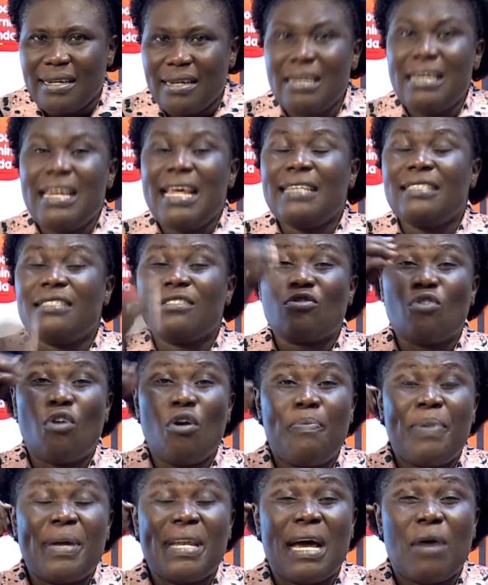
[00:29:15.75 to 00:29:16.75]
Let's
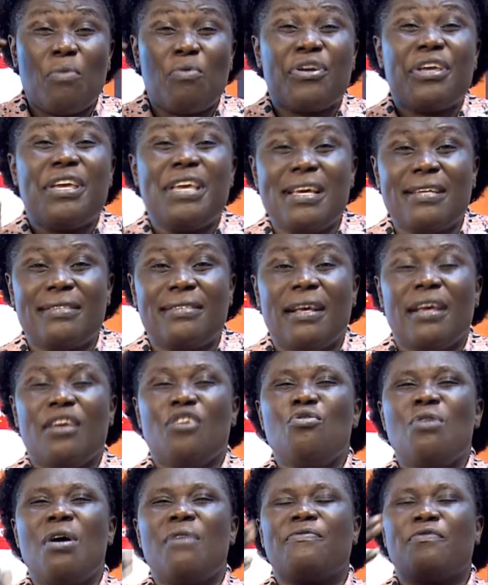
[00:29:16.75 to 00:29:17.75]
open our ears.
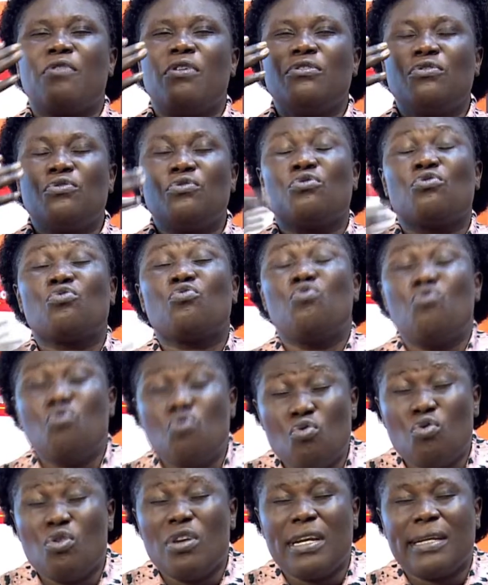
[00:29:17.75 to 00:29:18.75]
You have gone to
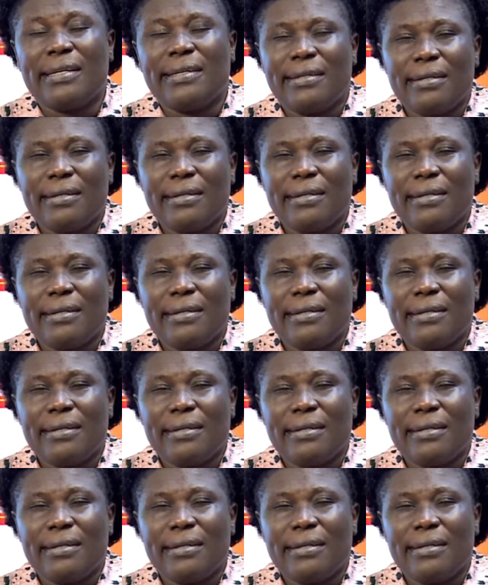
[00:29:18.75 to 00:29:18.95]
school.